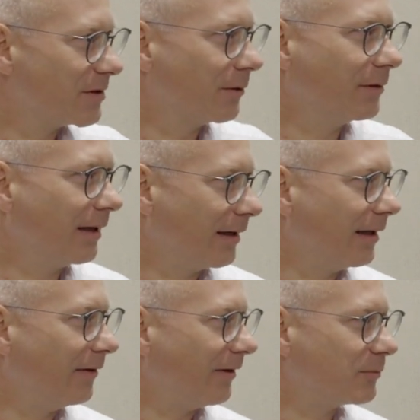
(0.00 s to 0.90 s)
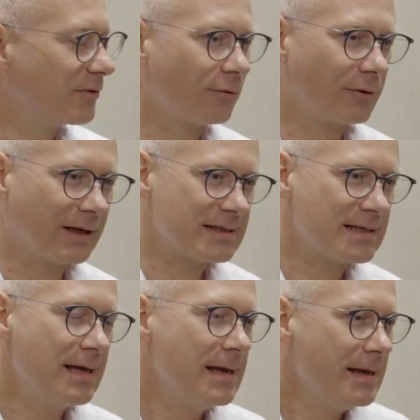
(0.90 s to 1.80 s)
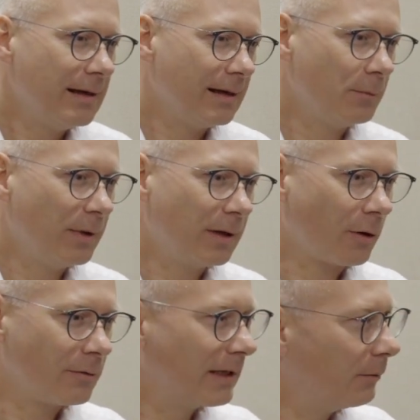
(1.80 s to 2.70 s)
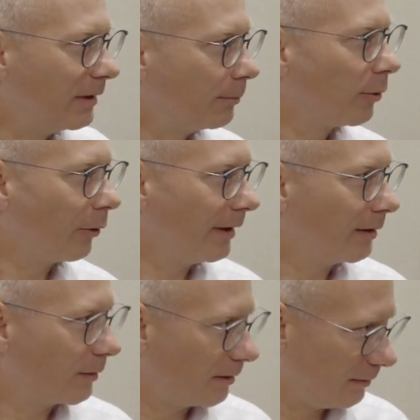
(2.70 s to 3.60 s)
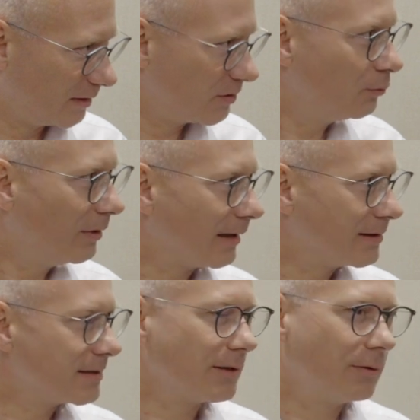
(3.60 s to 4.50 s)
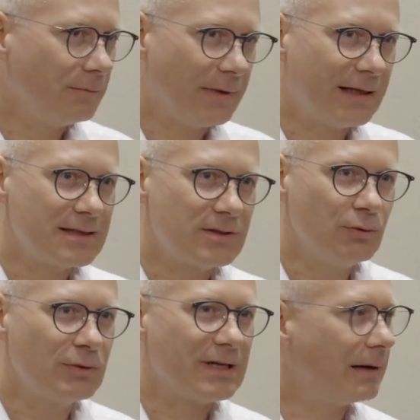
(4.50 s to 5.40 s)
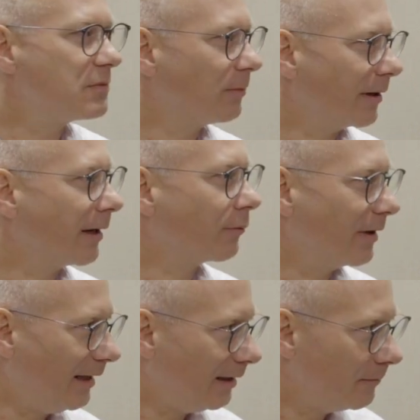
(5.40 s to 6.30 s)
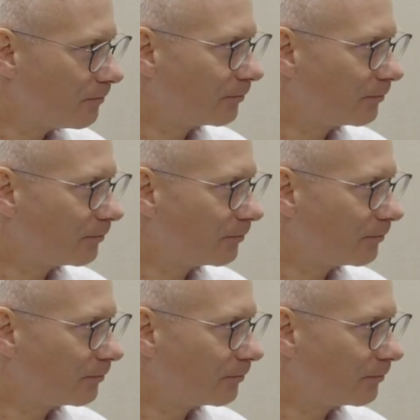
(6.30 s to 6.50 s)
So Fantastic. you can have up to four guns. Um, we currently we deploy it with, with two guns, so it makes two times 180.